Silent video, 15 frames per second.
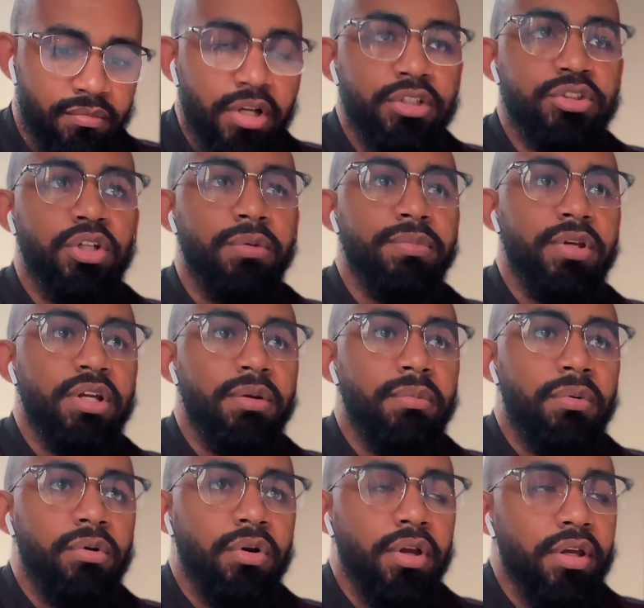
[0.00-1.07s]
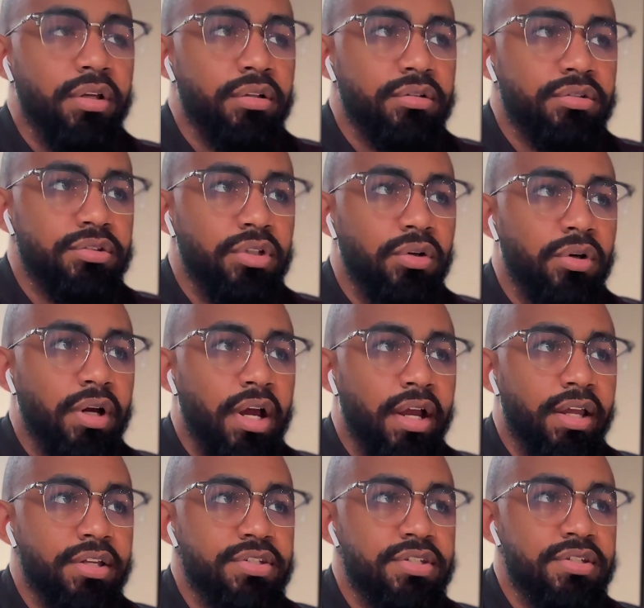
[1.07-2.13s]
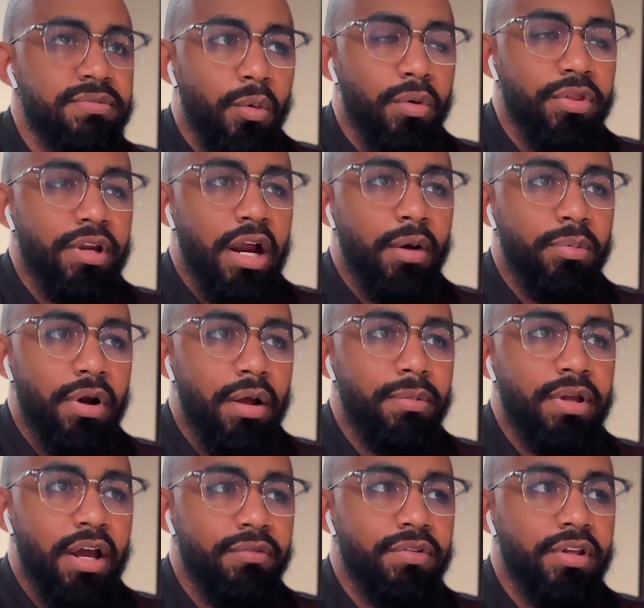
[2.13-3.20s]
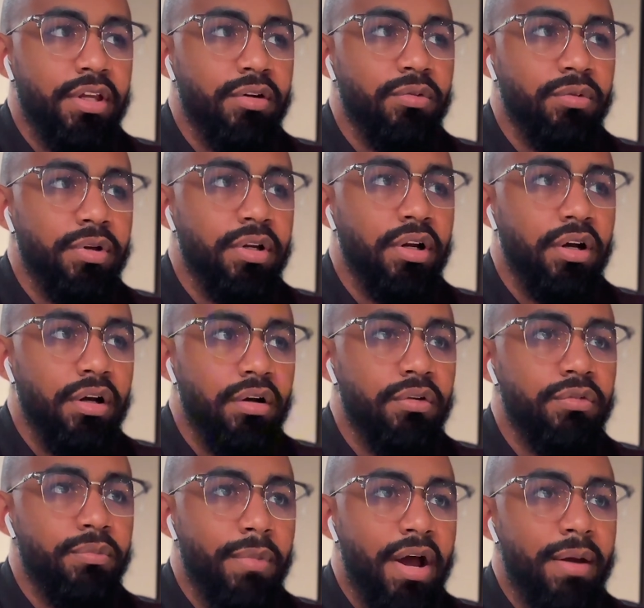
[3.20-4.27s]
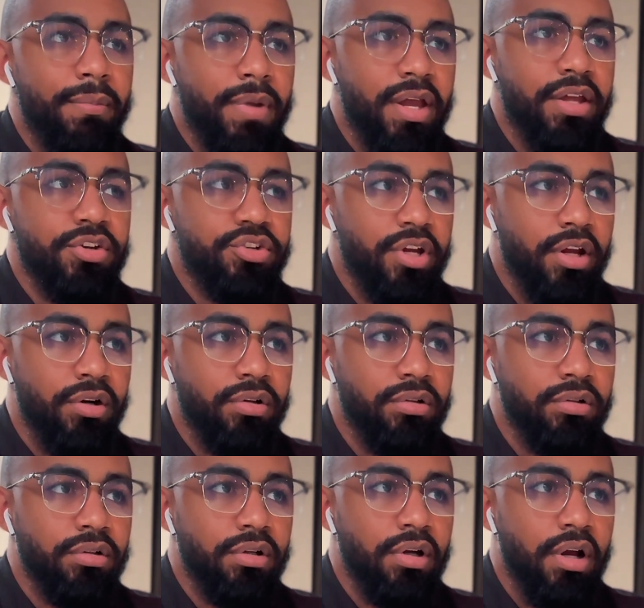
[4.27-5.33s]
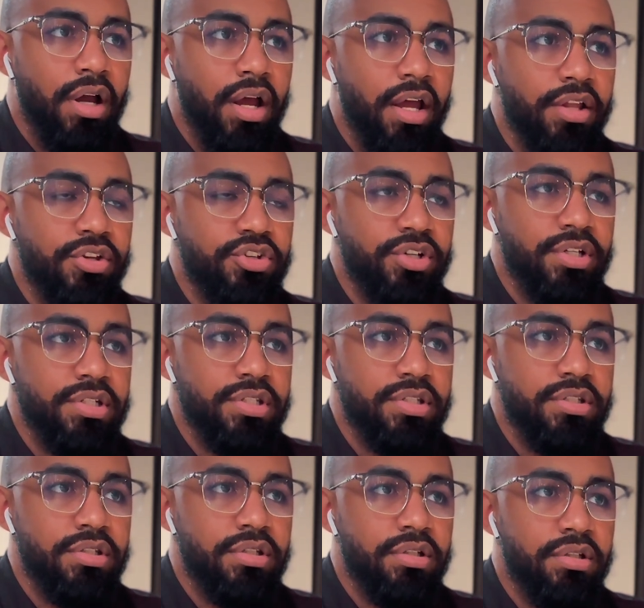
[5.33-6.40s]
So I'm thinking, okay, so I guess, well, then I'll probably have to get rid of my main channel and just